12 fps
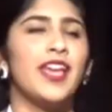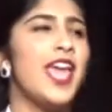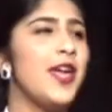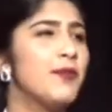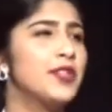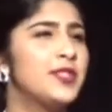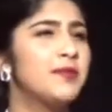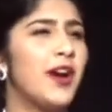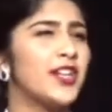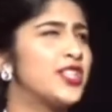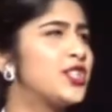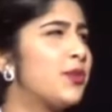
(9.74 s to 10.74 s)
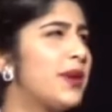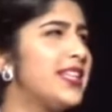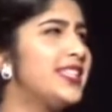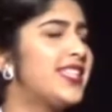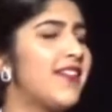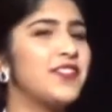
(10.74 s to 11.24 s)
It was March
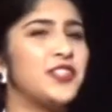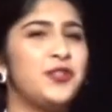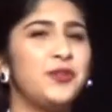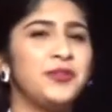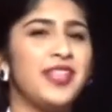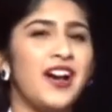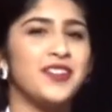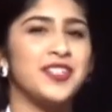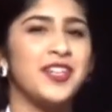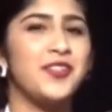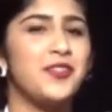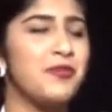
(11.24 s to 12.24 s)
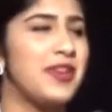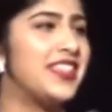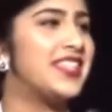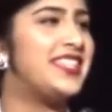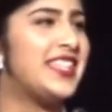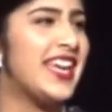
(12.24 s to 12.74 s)
27, 2003,
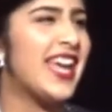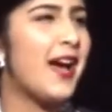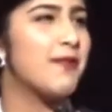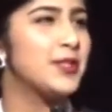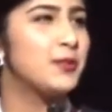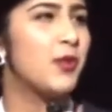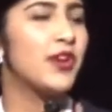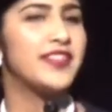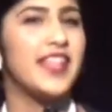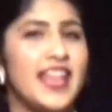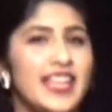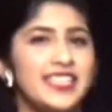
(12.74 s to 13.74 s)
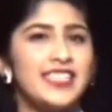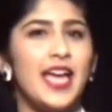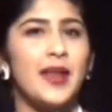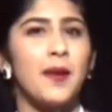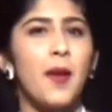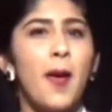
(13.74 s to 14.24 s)
the day I was born, that I
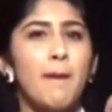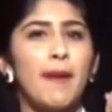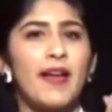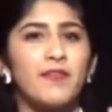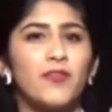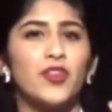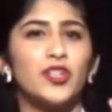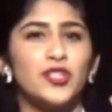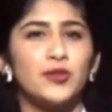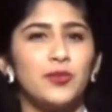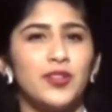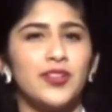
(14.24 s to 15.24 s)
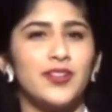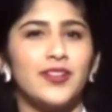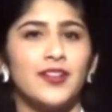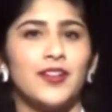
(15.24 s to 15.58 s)
said my first word.